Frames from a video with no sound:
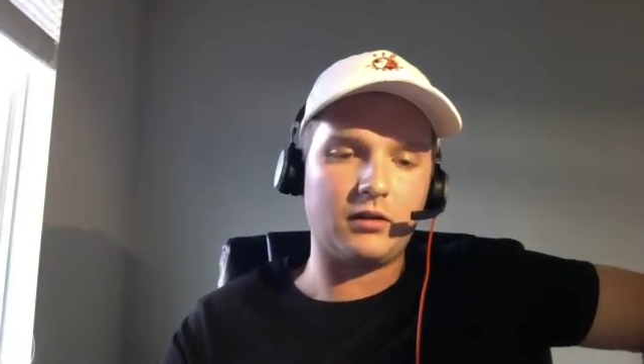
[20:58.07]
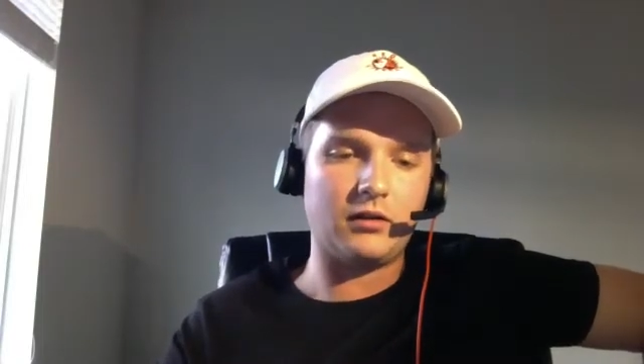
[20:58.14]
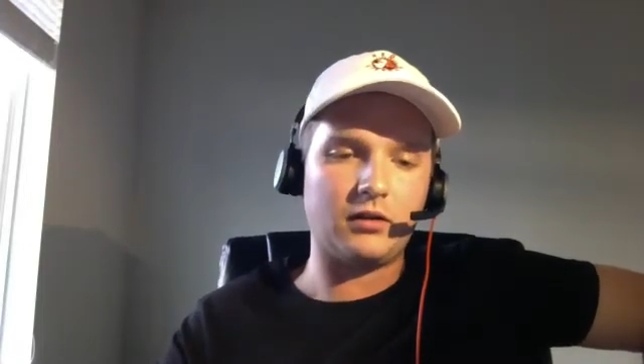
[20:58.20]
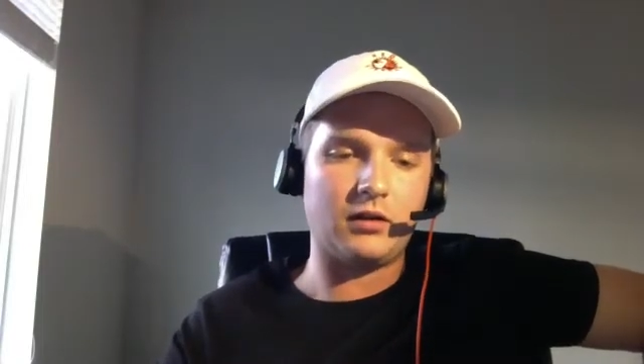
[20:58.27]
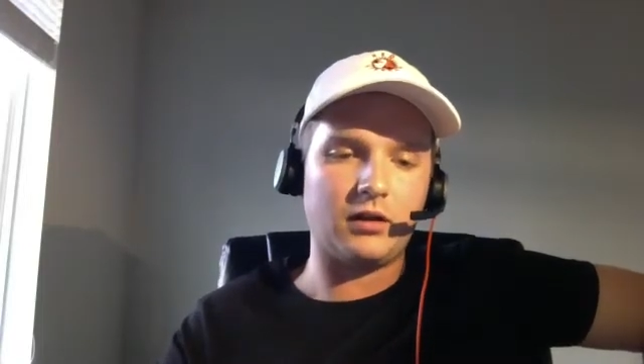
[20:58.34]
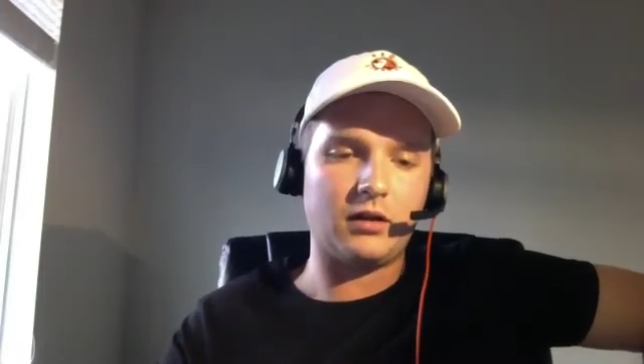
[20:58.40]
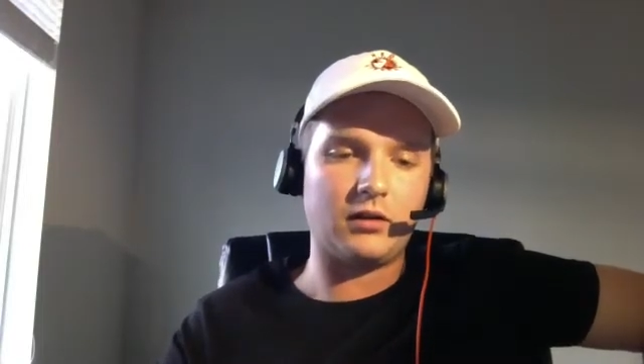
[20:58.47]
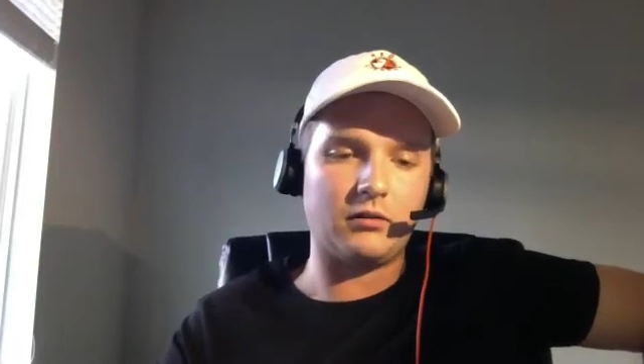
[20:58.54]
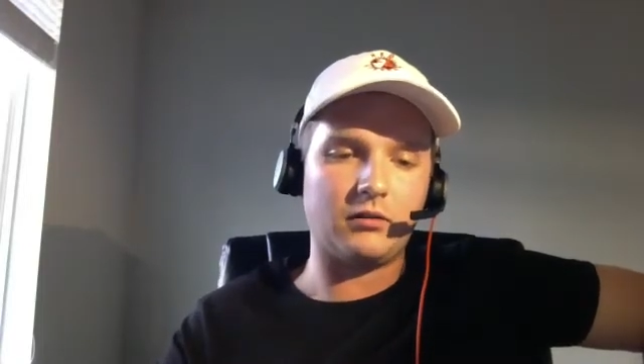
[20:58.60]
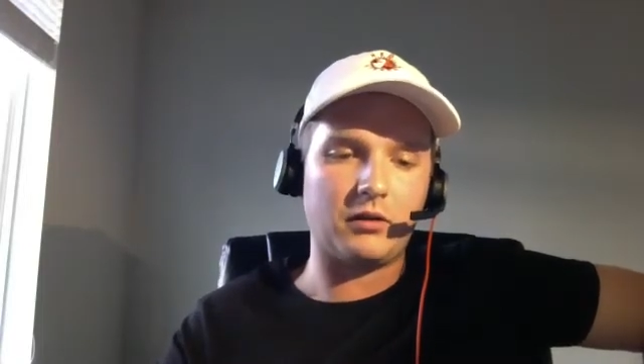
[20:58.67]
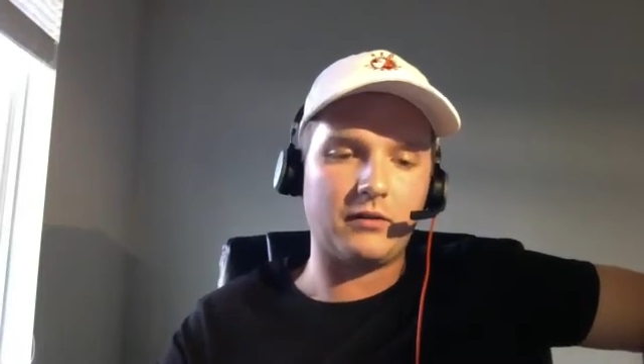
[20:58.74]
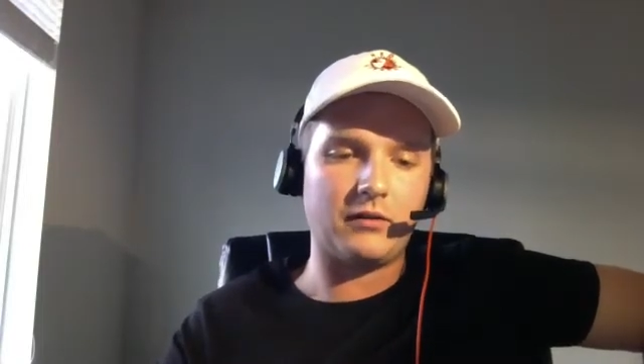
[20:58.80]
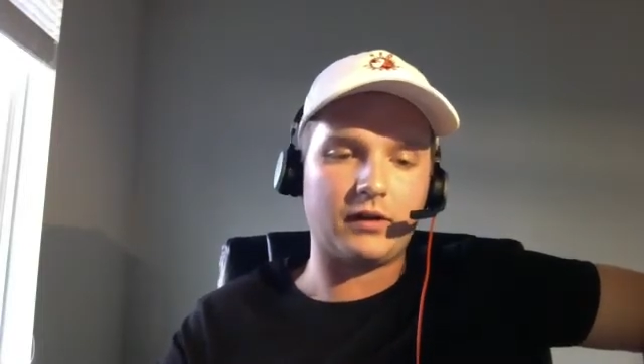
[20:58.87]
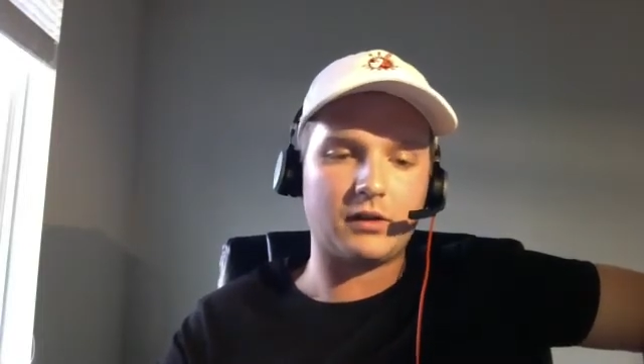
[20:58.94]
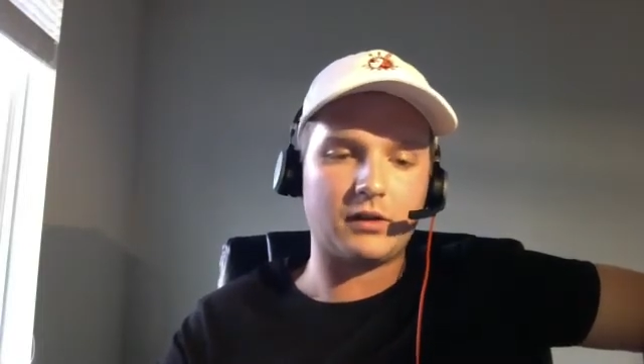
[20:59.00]
the
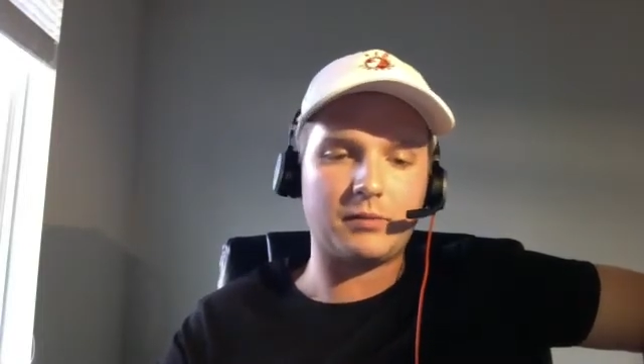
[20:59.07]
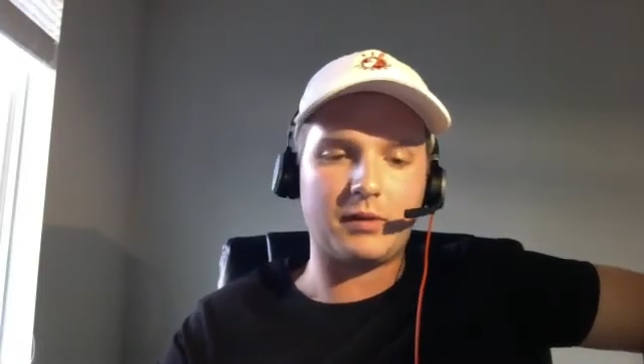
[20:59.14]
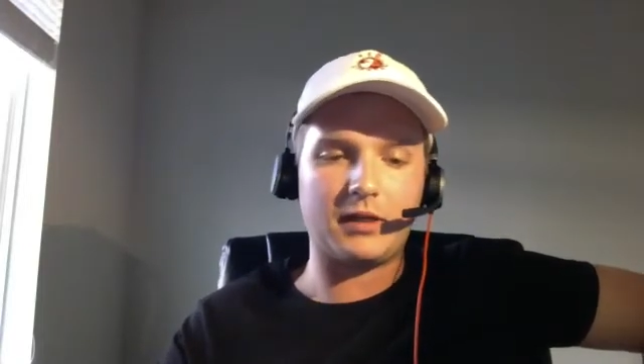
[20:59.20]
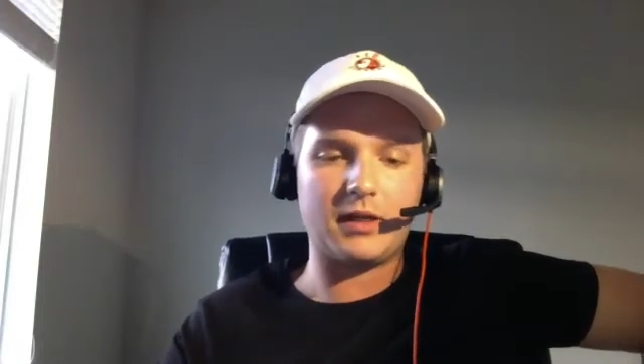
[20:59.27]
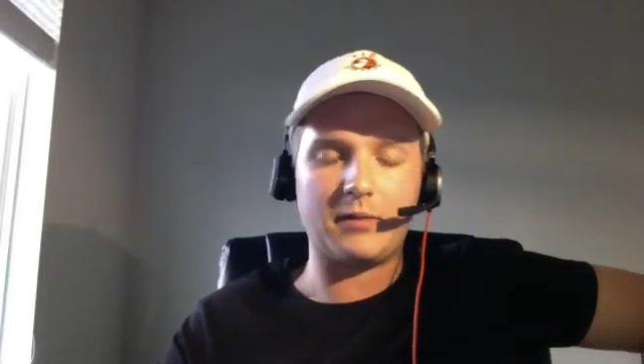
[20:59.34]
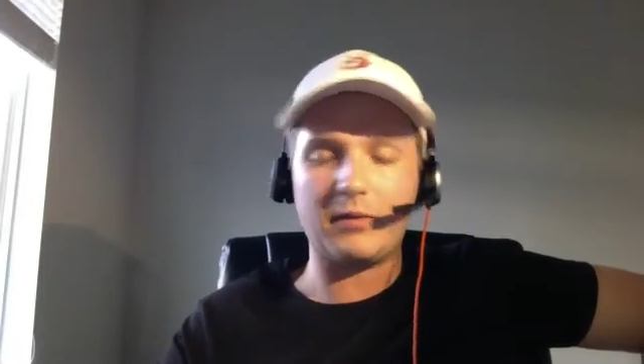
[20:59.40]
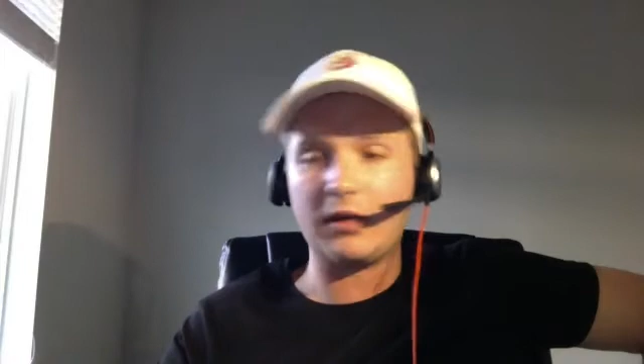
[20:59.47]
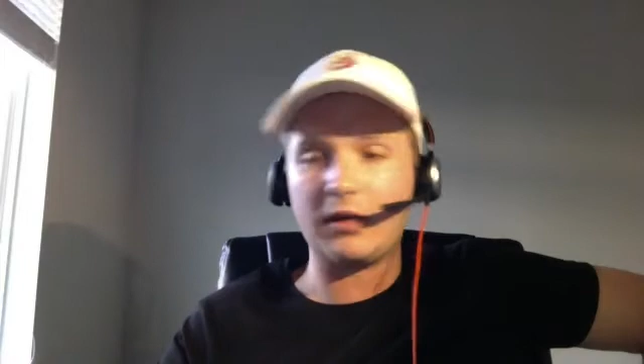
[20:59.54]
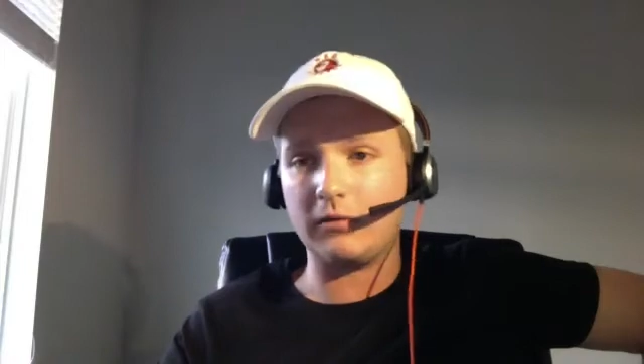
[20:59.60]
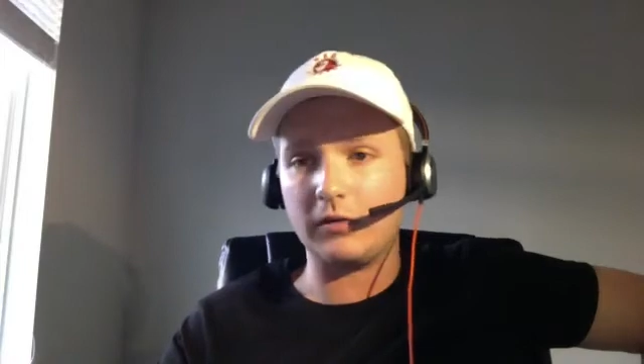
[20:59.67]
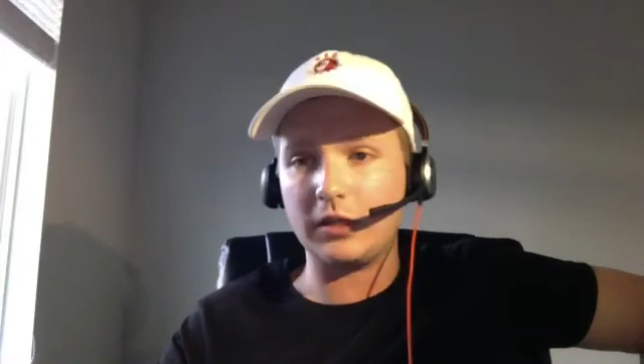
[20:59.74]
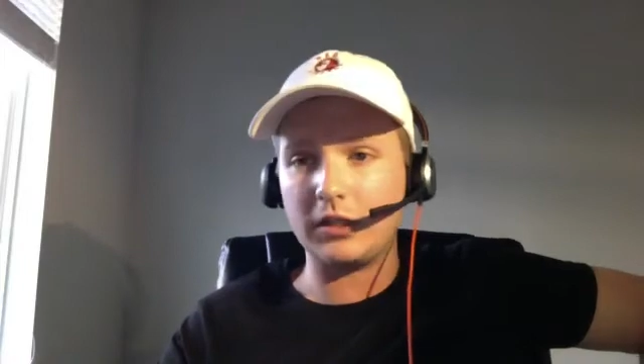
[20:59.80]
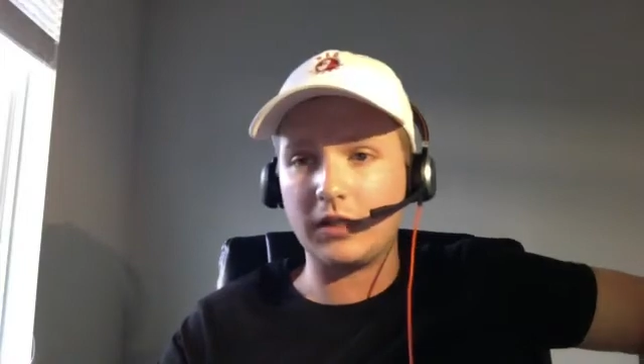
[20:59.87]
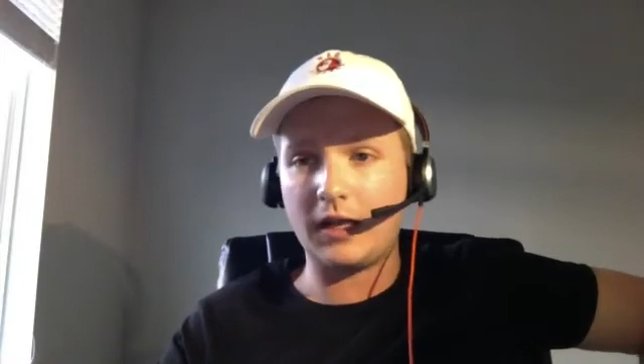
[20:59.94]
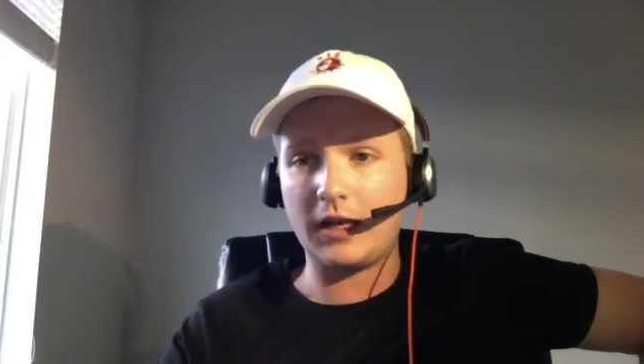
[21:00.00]
coronavirus pandemic of
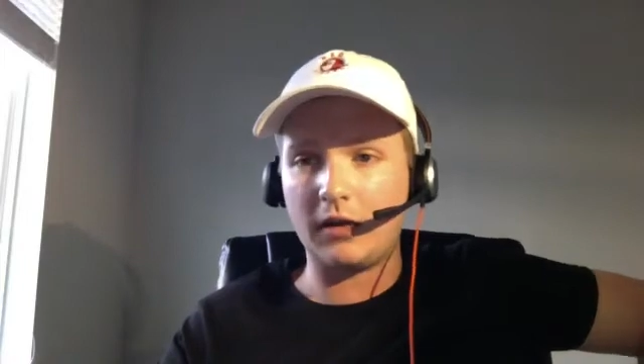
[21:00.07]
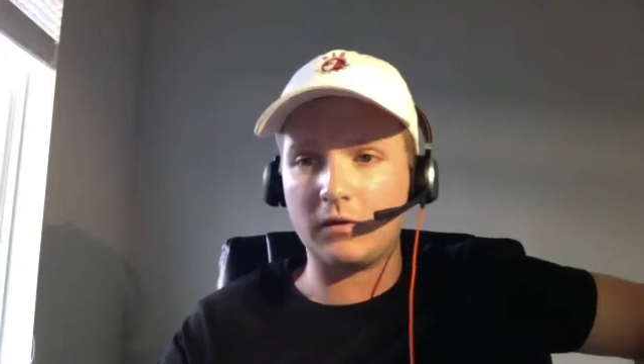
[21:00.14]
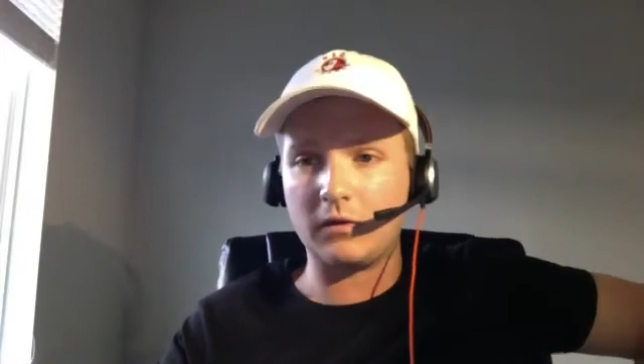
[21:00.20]
reaching out